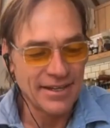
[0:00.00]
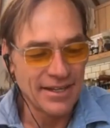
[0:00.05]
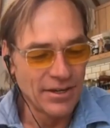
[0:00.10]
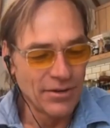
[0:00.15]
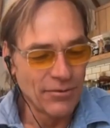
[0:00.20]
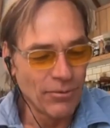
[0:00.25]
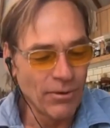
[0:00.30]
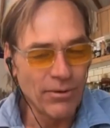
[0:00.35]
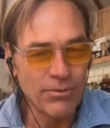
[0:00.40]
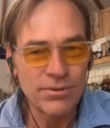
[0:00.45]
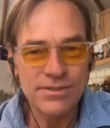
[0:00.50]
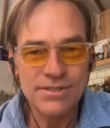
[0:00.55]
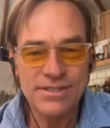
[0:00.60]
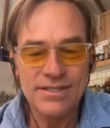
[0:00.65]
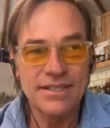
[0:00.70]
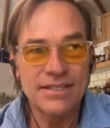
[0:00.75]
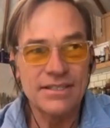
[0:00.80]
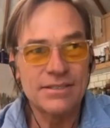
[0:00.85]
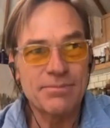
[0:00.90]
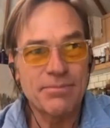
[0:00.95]
what was the
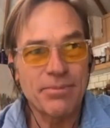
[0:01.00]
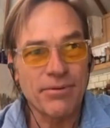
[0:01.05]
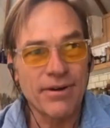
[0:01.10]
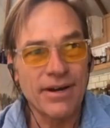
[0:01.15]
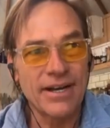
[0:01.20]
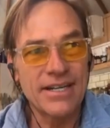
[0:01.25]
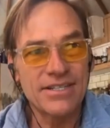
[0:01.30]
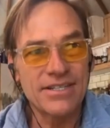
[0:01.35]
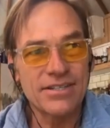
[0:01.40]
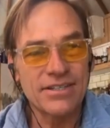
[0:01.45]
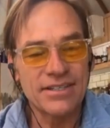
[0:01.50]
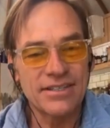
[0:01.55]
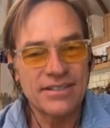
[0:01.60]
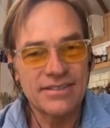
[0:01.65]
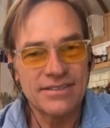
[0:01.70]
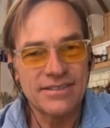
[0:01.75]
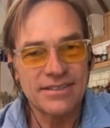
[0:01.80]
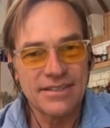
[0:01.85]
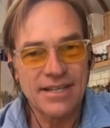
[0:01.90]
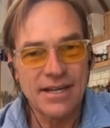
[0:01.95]
inspiration
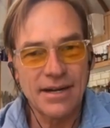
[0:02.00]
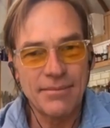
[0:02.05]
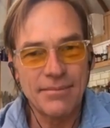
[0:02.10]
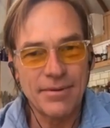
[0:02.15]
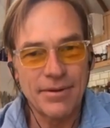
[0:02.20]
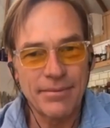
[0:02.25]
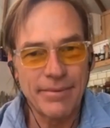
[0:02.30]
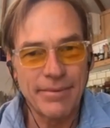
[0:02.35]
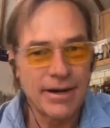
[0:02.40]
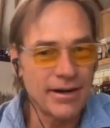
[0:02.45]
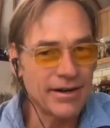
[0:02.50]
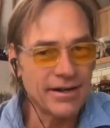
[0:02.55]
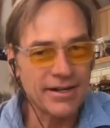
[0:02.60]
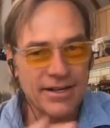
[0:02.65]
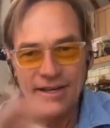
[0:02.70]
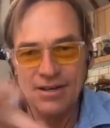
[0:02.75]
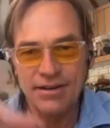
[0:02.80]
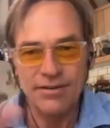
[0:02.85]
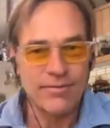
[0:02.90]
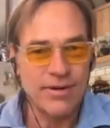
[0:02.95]
to come to
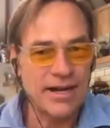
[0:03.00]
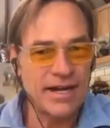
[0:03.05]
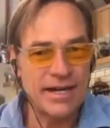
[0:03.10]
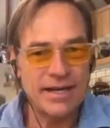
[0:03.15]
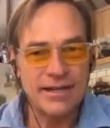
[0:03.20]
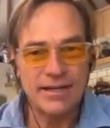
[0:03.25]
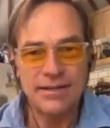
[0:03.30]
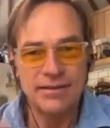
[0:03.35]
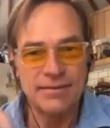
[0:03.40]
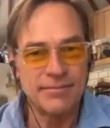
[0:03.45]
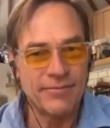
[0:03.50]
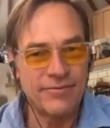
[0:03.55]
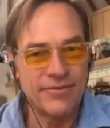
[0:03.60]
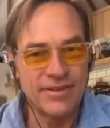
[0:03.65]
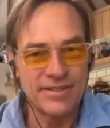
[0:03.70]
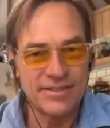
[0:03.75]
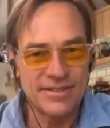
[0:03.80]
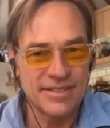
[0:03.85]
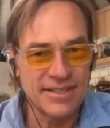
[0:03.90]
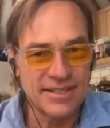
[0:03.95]
America and ride and
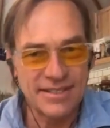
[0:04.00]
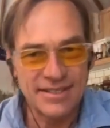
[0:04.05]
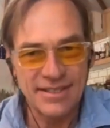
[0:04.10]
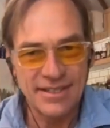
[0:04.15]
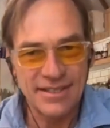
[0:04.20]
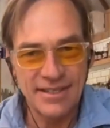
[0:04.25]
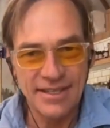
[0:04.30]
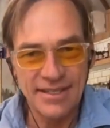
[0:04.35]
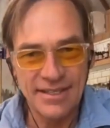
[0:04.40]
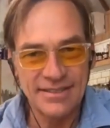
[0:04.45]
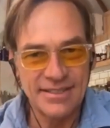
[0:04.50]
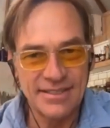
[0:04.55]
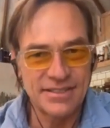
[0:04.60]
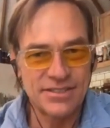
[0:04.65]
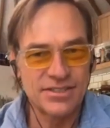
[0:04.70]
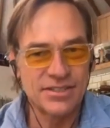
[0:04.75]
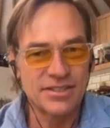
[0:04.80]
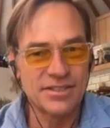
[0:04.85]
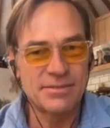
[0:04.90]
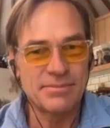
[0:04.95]
visit
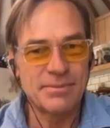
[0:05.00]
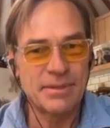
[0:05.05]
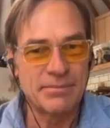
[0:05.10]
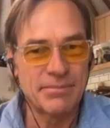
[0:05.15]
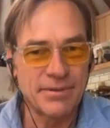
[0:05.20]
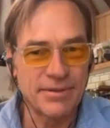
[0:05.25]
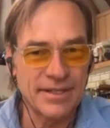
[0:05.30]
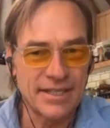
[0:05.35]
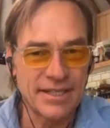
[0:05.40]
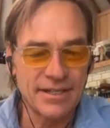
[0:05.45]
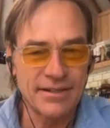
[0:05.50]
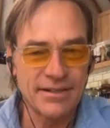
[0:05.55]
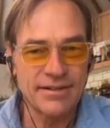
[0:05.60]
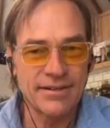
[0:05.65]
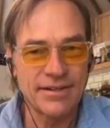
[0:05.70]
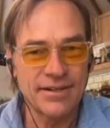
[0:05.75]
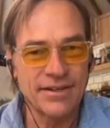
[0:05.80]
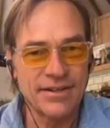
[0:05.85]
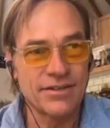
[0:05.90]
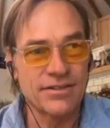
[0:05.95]
indigenous people here
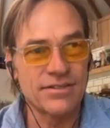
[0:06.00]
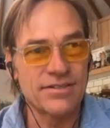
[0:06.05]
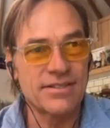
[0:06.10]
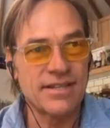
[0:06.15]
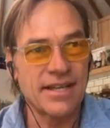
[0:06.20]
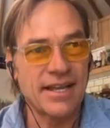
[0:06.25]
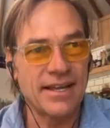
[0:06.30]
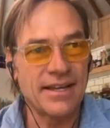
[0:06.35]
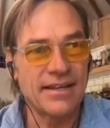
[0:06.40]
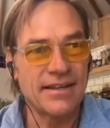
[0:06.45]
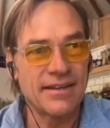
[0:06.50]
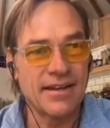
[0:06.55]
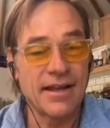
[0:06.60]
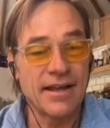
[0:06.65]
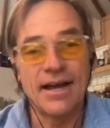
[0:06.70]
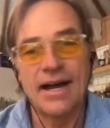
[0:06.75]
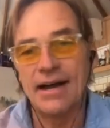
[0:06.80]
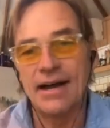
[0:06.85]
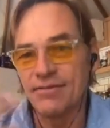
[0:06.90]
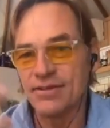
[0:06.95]
and understand?
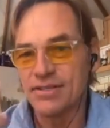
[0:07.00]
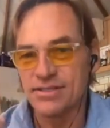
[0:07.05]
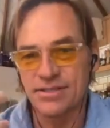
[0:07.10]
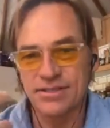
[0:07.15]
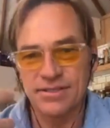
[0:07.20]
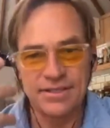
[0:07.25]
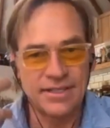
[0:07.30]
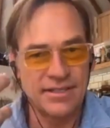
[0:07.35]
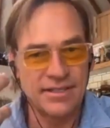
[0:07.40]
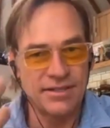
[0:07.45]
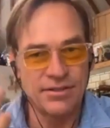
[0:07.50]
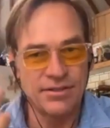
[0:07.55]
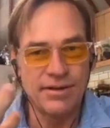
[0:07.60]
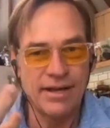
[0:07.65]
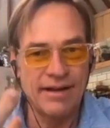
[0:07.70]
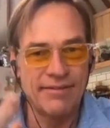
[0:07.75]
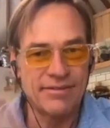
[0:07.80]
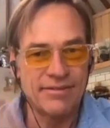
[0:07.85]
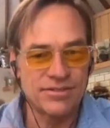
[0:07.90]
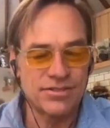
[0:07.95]
Obviously, you
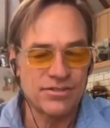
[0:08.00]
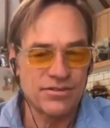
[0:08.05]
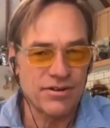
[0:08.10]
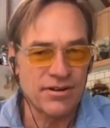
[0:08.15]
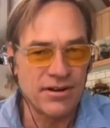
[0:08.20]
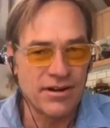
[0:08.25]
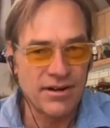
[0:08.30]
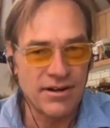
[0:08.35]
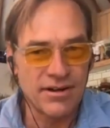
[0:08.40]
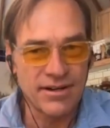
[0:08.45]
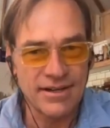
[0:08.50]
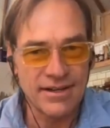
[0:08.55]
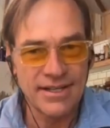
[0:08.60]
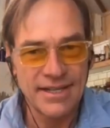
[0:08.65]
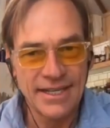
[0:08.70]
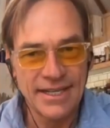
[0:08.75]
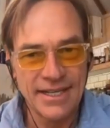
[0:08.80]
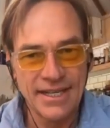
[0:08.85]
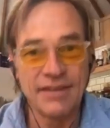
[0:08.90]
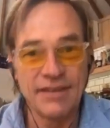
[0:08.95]
have a strong
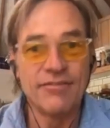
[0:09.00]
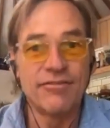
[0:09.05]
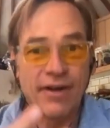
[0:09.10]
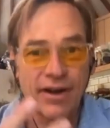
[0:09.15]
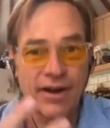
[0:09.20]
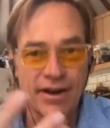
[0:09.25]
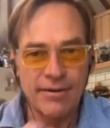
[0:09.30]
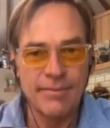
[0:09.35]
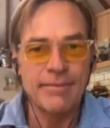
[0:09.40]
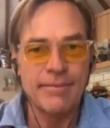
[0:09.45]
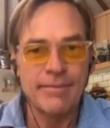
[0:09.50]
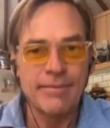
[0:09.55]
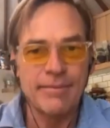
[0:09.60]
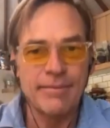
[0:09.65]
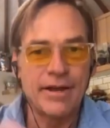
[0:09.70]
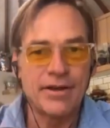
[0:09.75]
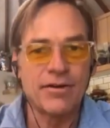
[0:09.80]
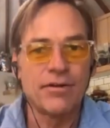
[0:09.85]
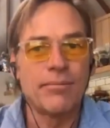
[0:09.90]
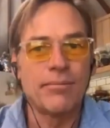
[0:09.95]

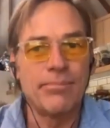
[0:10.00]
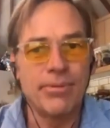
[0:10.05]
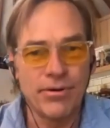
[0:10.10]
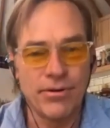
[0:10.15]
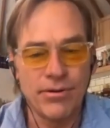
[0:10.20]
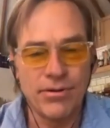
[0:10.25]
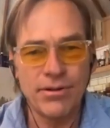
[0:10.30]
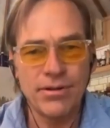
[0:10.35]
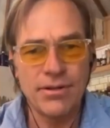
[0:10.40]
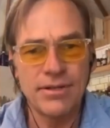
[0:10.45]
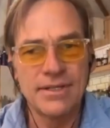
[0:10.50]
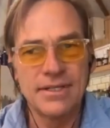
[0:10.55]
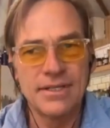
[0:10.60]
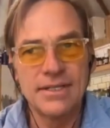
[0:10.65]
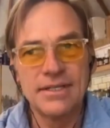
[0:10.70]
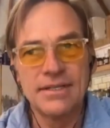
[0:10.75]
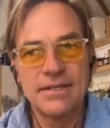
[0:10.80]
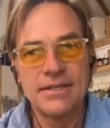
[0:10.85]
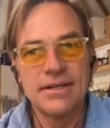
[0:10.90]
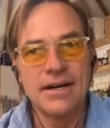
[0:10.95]
environmental pull.
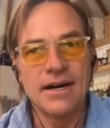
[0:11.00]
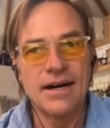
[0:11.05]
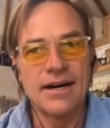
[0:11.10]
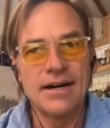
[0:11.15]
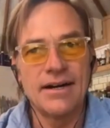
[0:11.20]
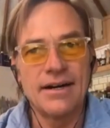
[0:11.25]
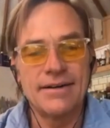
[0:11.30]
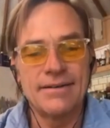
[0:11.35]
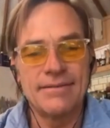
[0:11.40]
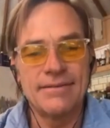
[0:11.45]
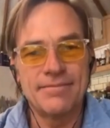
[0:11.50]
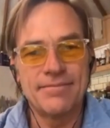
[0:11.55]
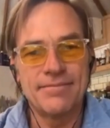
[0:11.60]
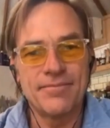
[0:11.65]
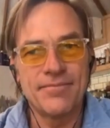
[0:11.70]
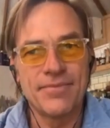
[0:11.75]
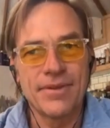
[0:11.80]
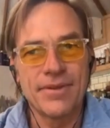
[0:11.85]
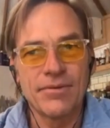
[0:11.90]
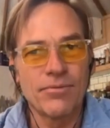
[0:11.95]

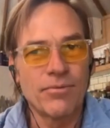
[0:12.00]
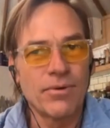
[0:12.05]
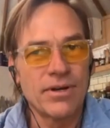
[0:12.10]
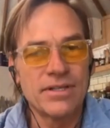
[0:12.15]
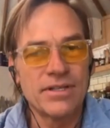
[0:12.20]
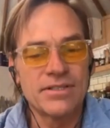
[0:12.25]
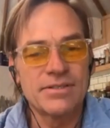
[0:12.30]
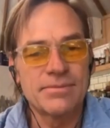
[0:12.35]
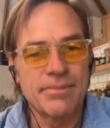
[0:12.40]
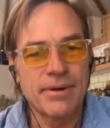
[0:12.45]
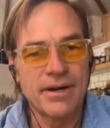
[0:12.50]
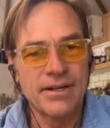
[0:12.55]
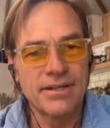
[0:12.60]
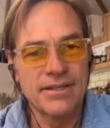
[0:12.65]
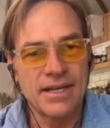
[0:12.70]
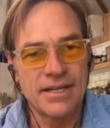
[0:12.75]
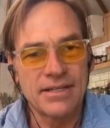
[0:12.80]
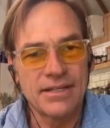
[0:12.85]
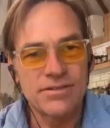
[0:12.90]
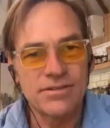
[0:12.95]
What inspired
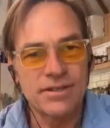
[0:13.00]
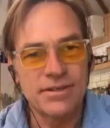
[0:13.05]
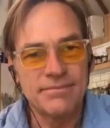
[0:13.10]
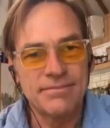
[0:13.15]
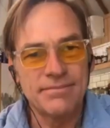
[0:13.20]
that trip?